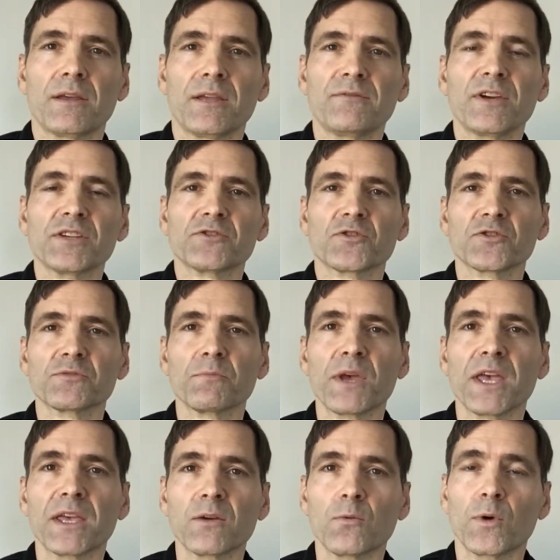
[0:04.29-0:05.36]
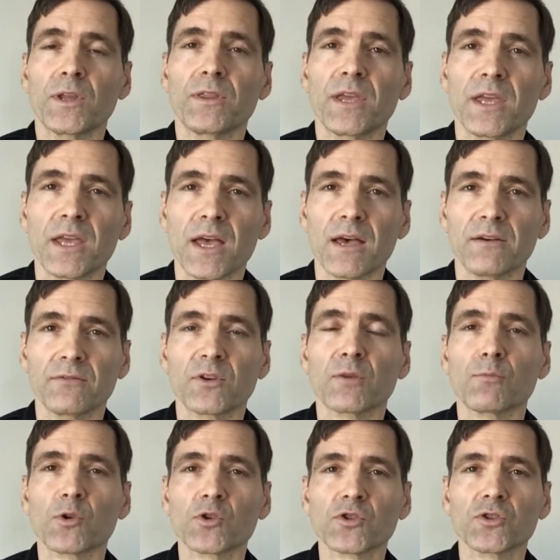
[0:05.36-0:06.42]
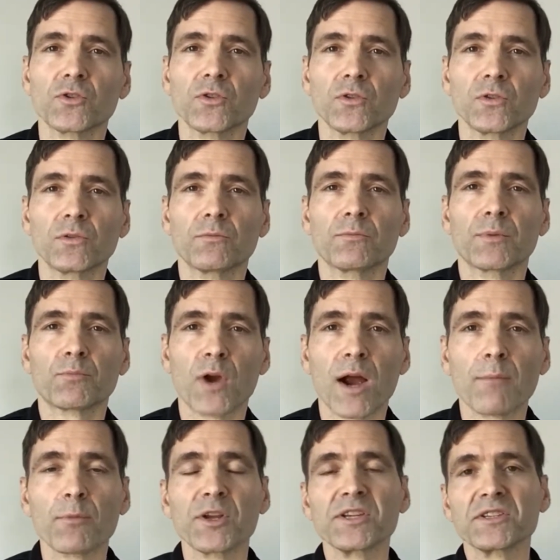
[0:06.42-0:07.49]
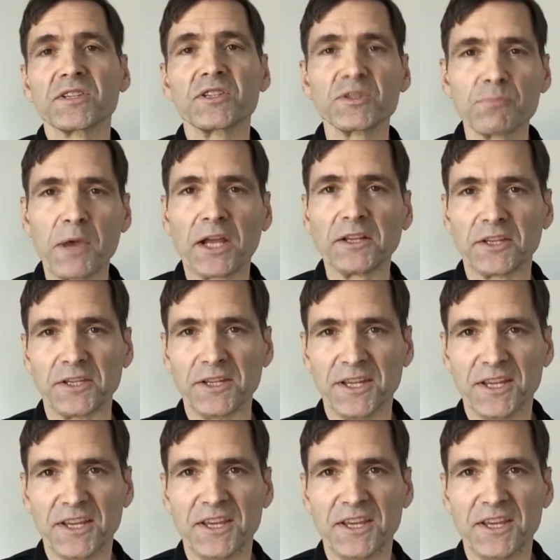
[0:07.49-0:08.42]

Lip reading: investors make when they have commercial properties inspected.